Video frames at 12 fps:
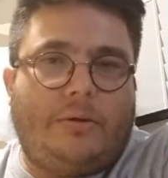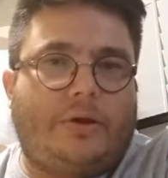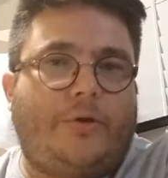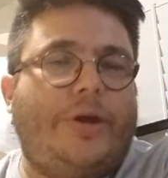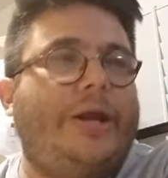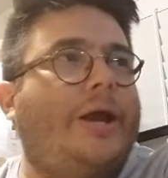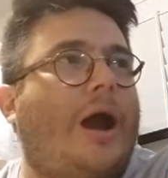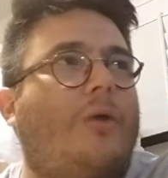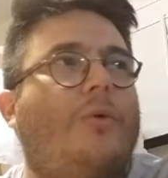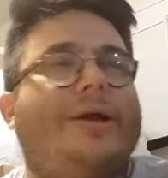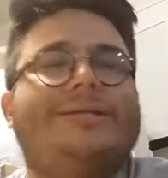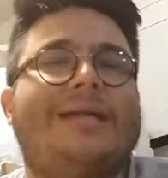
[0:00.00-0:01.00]
Creating
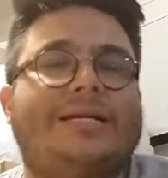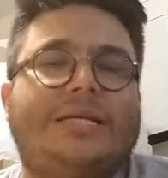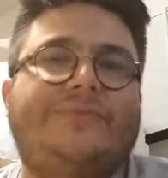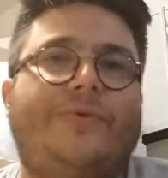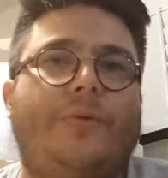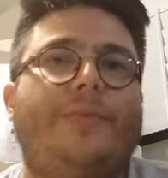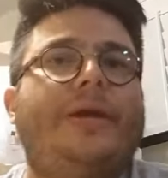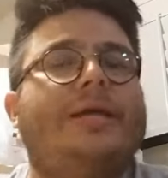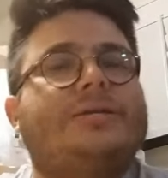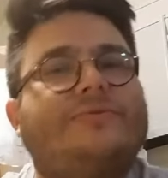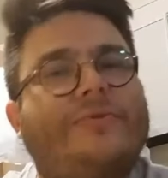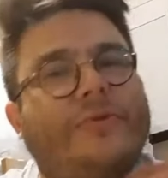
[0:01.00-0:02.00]
artwork is not just for
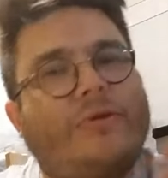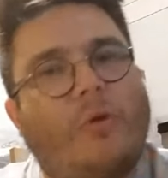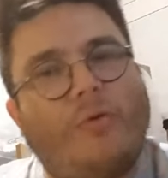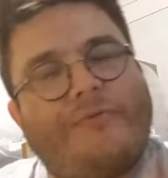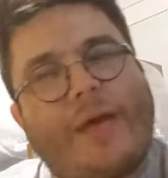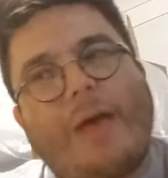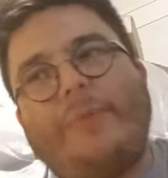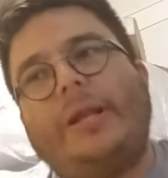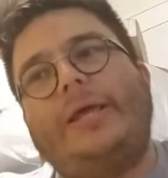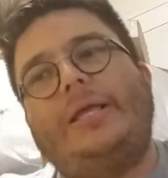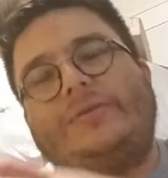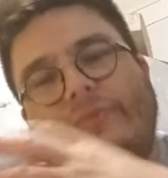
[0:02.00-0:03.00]
me, it's for the whole
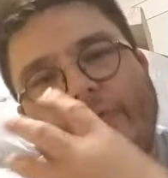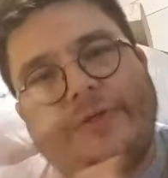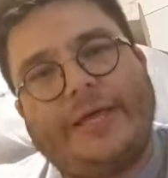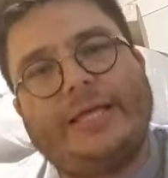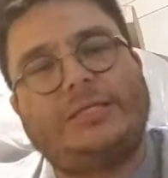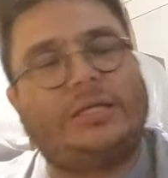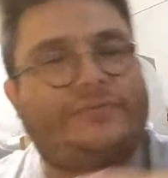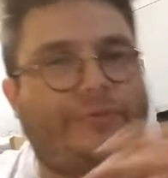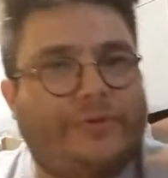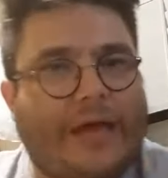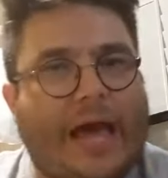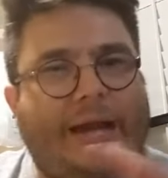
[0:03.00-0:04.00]
family, it's for this, it's
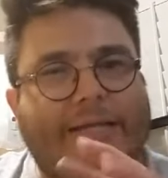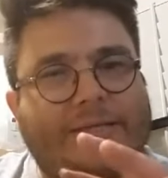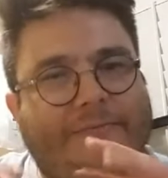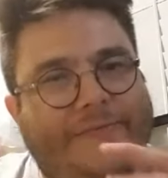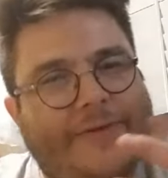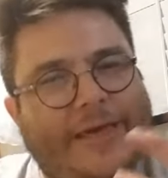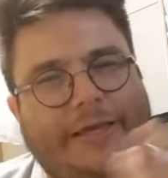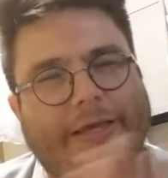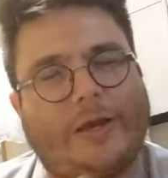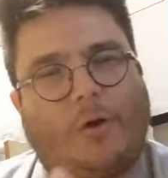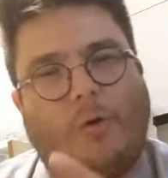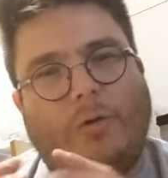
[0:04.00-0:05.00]
for that, it's a
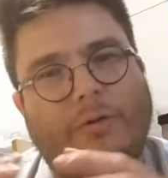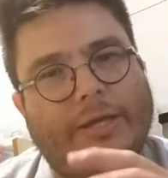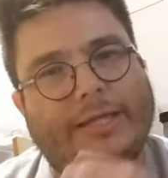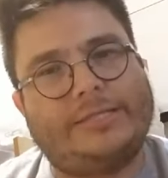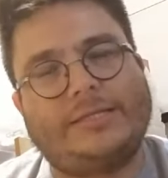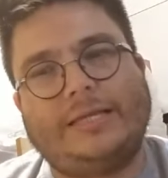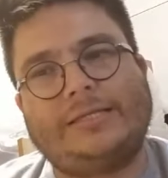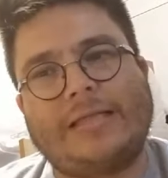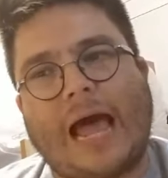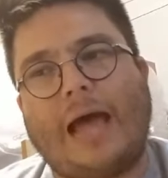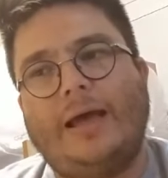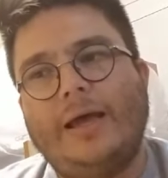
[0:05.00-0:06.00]
vehicle. It's
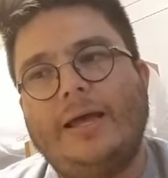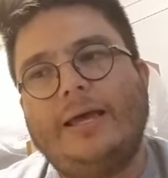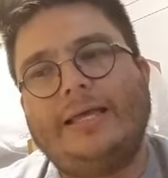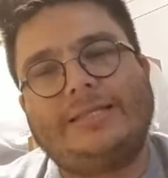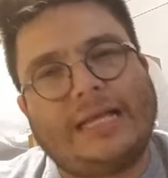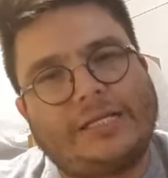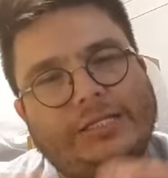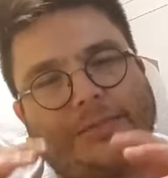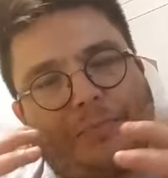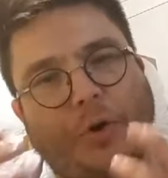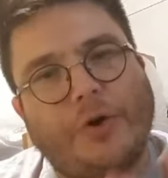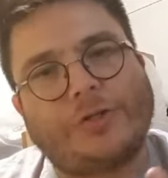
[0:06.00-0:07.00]
not just
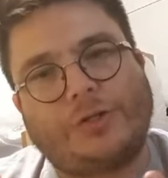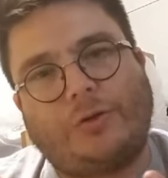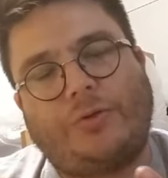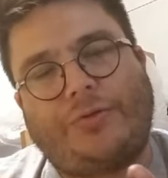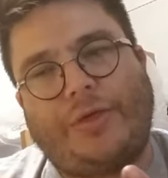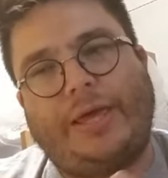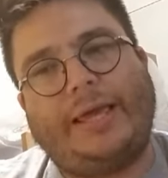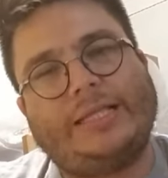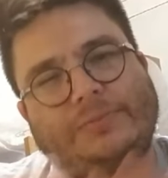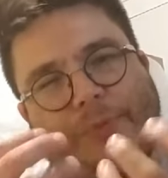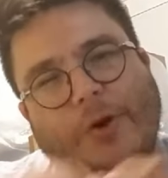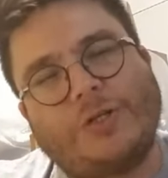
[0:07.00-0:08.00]
a personal thing.
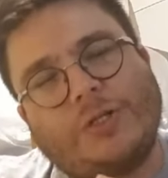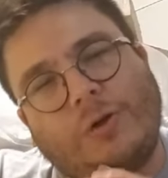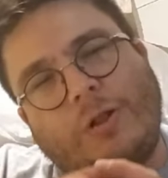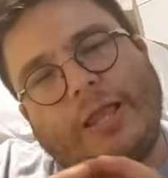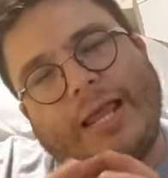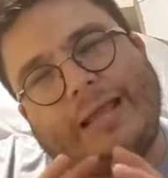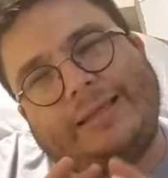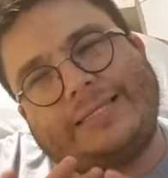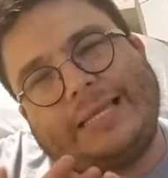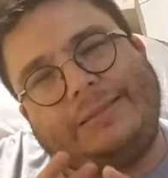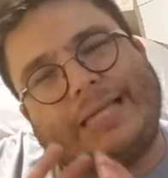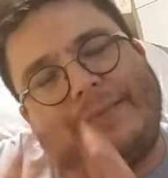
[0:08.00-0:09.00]
It's personal and at the
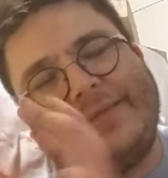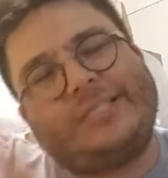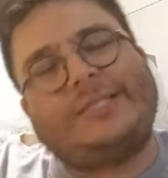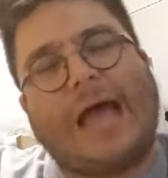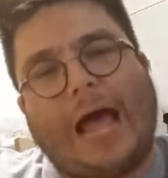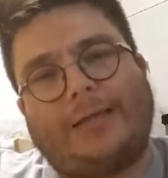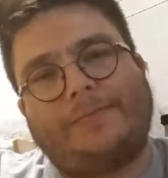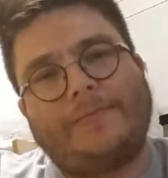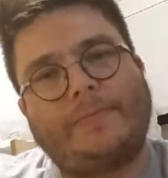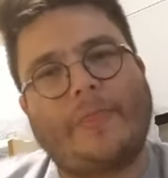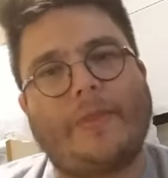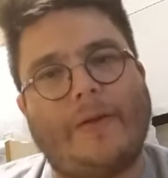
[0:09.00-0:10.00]
same time it's not,
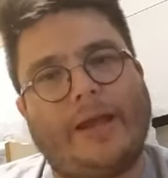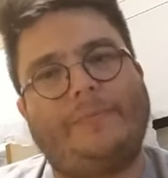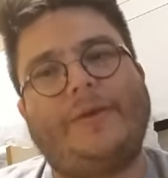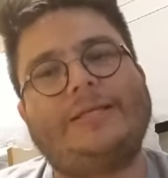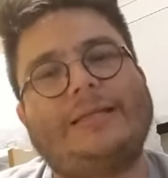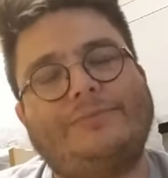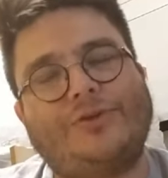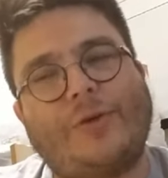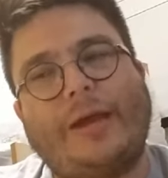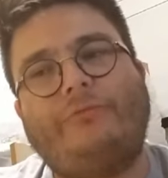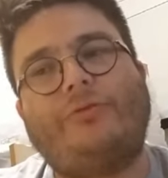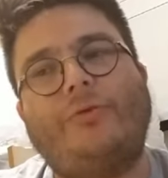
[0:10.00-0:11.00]
right? Because I'm
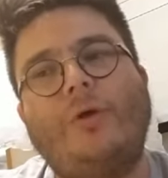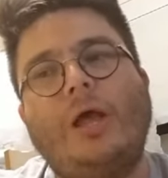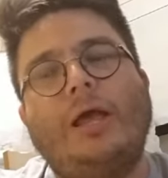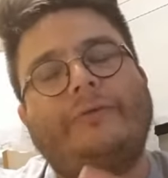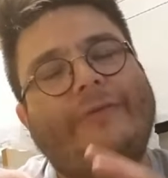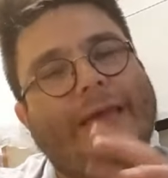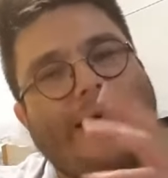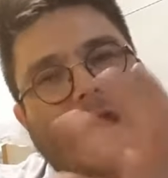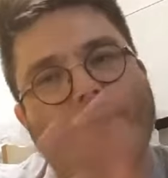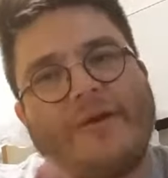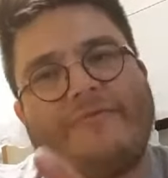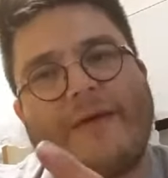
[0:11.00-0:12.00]
trying to take
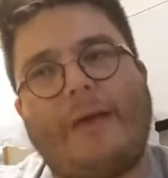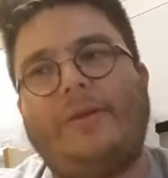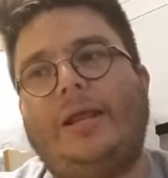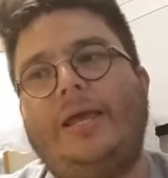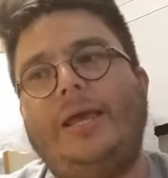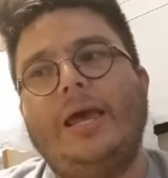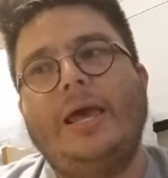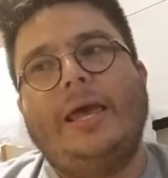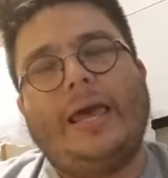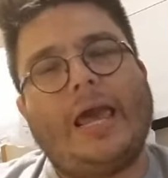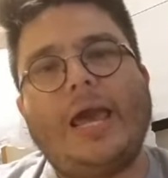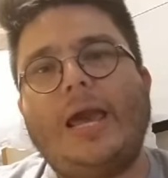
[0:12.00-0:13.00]
care of my family,
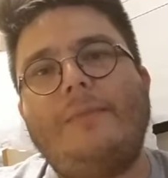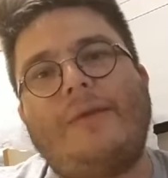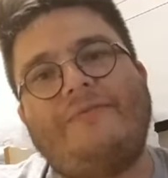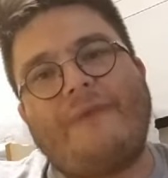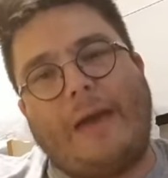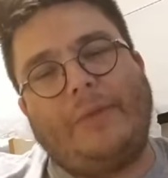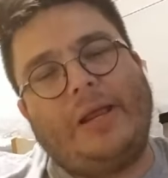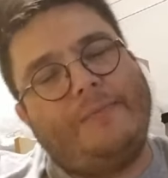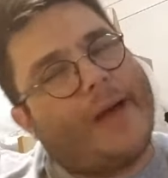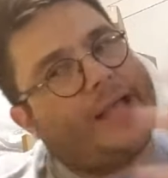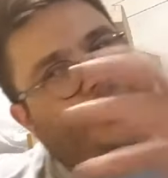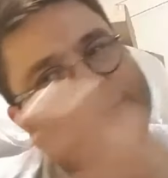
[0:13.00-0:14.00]
and my family,
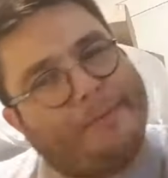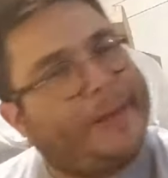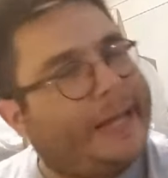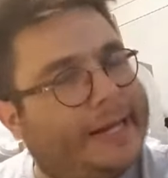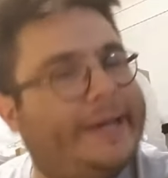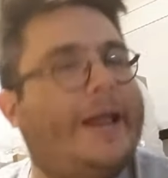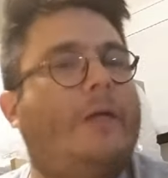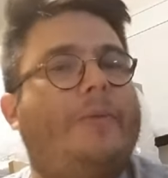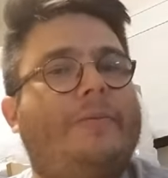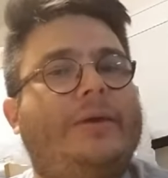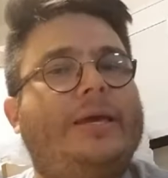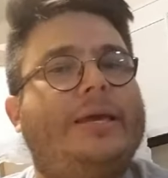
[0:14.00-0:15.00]
by jumping in and
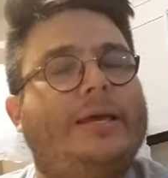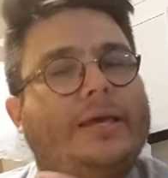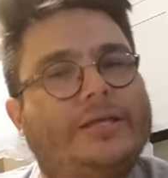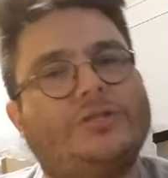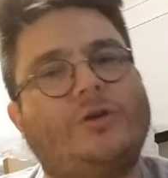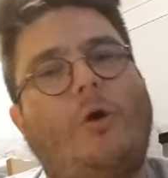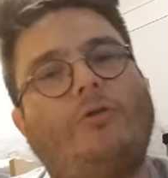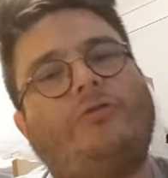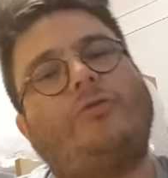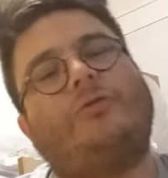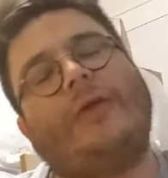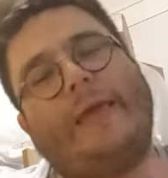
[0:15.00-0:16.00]
helping me, is
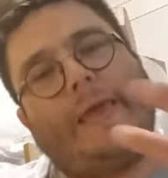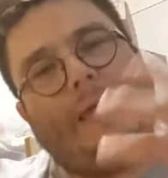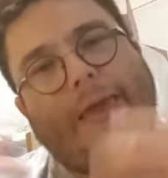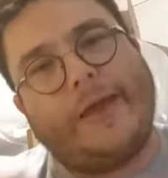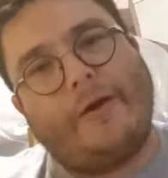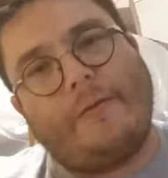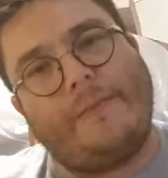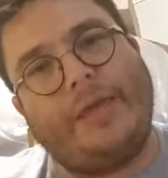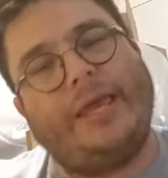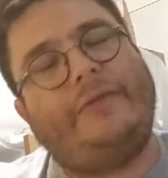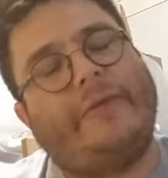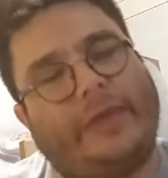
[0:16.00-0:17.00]
also taking care of me and